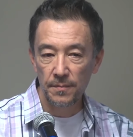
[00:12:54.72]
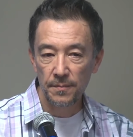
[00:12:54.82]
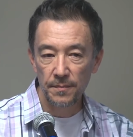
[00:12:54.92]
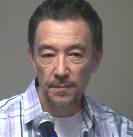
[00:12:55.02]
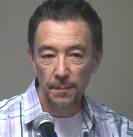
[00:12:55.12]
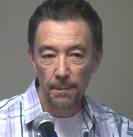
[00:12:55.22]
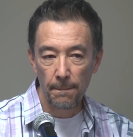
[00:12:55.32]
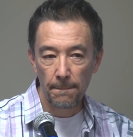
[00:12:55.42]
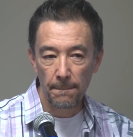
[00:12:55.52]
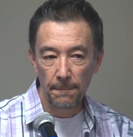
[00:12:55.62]

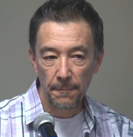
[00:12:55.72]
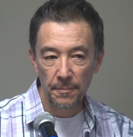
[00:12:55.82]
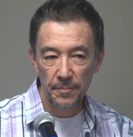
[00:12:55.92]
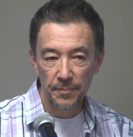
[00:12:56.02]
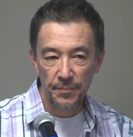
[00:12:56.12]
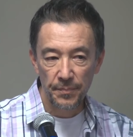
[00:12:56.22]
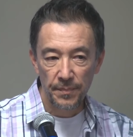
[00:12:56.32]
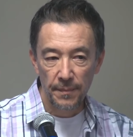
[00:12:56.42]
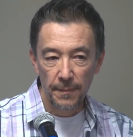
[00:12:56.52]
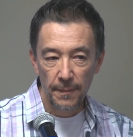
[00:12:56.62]

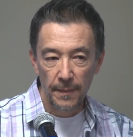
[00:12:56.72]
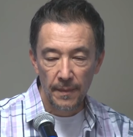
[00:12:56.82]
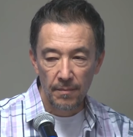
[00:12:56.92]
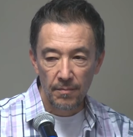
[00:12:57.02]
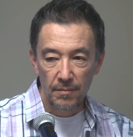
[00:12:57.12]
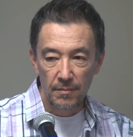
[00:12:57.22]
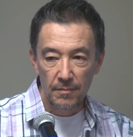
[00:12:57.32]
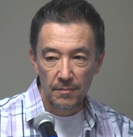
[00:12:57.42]
[no speech]